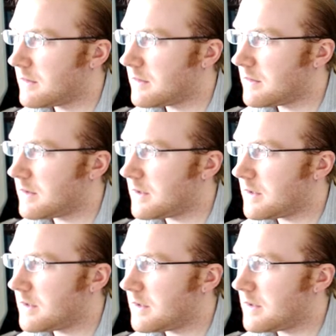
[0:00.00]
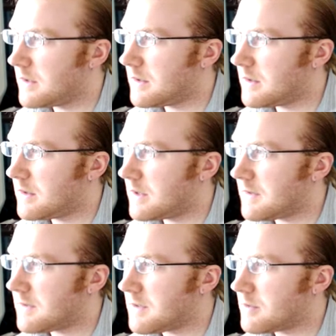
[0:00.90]
I'd have
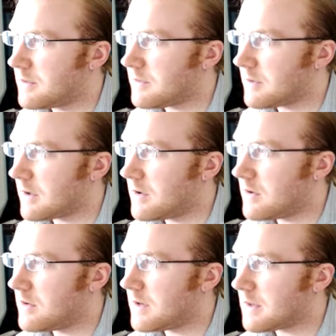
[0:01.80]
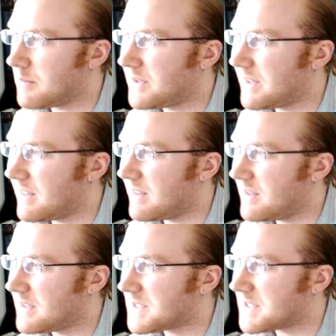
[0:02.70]
to throw in for a Ko. I could play
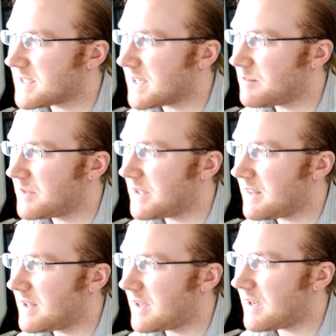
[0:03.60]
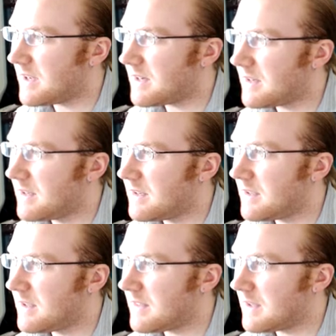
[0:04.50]
this. I could play that.
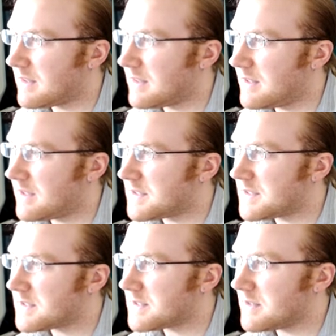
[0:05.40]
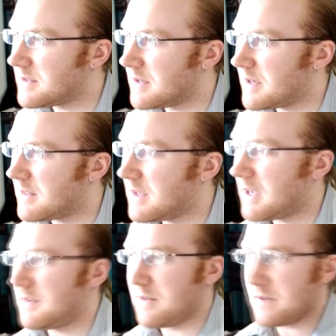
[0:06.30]
And then get this. So I think I have
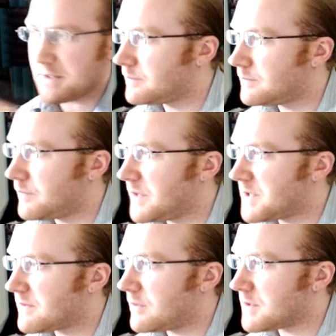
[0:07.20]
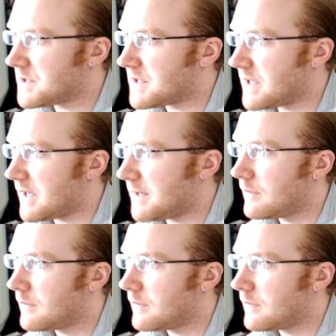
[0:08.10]
to do this. This forces that.